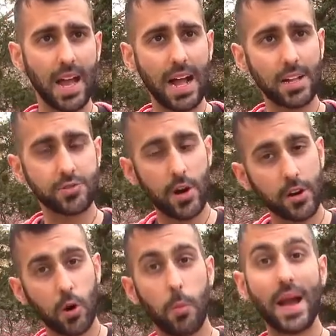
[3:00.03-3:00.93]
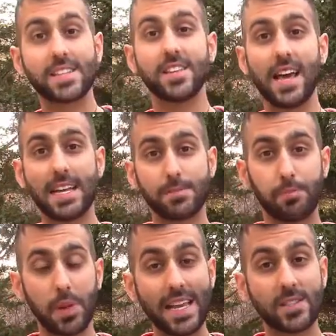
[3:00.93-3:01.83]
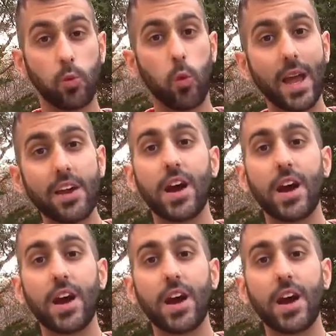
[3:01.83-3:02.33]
I'll try to go back to that place where